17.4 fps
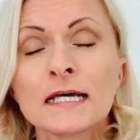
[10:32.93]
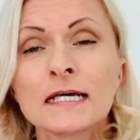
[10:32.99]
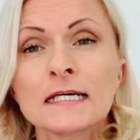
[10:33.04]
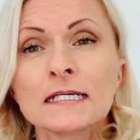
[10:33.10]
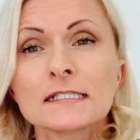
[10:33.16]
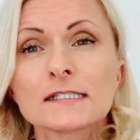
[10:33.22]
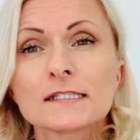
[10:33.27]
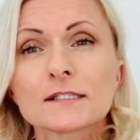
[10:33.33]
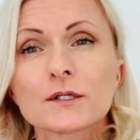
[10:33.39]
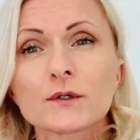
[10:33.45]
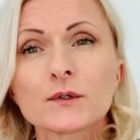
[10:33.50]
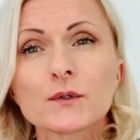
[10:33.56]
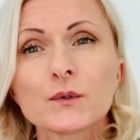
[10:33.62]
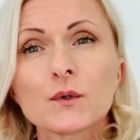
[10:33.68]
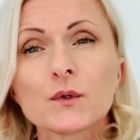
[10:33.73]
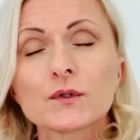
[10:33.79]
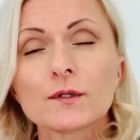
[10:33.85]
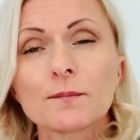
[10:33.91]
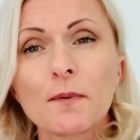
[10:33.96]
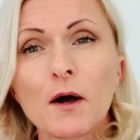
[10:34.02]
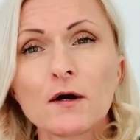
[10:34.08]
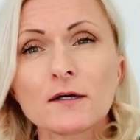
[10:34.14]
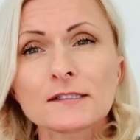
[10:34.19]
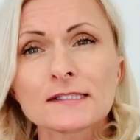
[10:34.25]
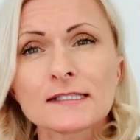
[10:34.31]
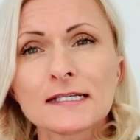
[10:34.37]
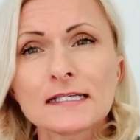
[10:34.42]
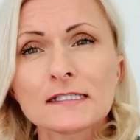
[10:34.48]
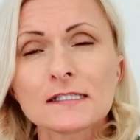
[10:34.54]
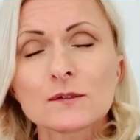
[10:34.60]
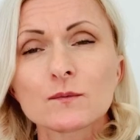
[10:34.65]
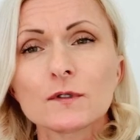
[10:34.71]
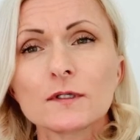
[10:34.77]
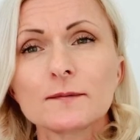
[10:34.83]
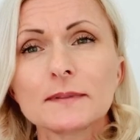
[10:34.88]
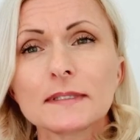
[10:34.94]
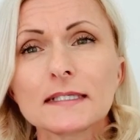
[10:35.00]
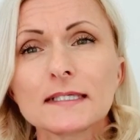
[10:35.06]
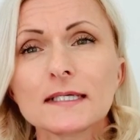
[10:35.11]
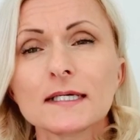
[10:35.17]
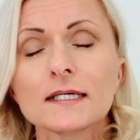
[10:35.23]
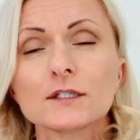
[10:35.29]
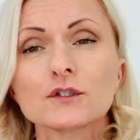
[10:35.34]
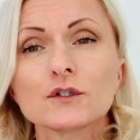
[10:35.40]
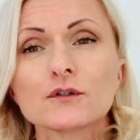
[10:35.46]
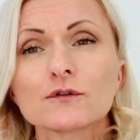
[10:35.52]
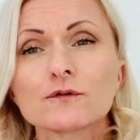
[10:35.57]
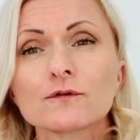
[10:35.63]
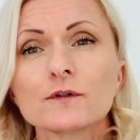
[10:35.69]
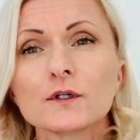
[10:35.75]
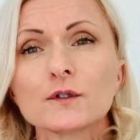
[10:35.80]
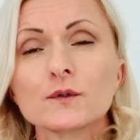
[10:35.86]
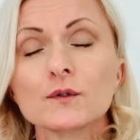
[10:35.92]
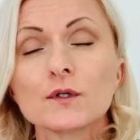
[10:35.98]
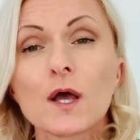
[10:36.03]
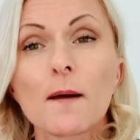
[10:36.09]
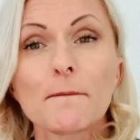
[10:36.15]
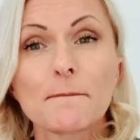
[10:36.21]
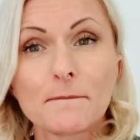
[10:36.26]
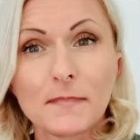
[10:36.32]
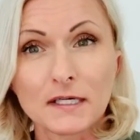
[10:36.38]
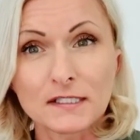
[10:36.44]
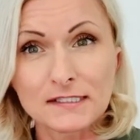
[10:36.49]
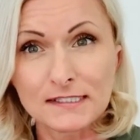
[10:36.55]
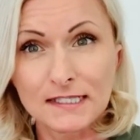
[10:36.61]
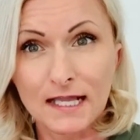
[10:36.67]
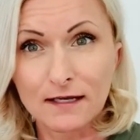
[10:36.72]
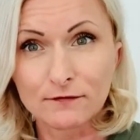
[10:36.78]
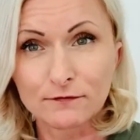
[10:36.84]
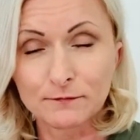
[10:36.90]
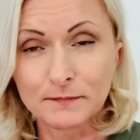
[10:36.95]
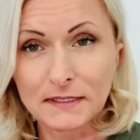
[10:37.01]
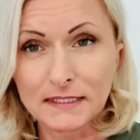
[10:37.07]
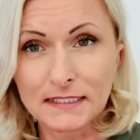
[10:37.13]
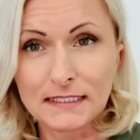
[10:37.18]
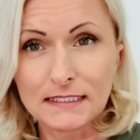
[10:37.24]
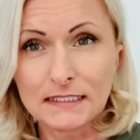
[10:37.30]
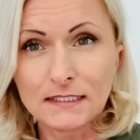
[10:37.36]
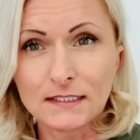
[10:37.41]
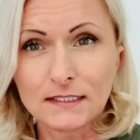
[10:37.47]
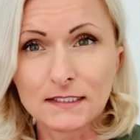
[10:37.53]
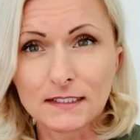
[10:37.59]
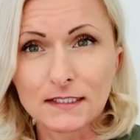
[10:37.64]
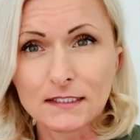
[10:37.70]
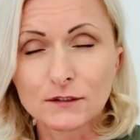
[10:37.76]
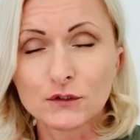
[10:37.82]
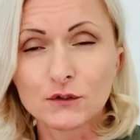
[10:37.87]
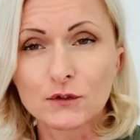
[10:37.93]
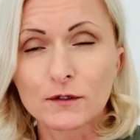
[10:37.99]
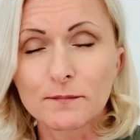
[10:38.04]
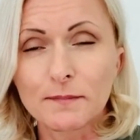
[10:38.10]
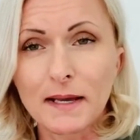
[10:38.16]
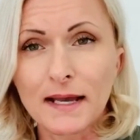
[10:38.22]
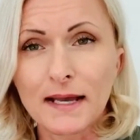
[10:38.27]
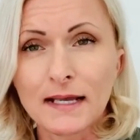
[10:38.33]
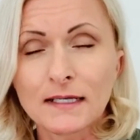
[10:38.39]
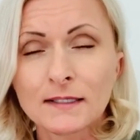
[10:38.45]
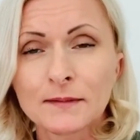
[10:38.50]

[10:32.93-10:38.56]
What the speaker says: So the past tense will be your phone must have been in your bag,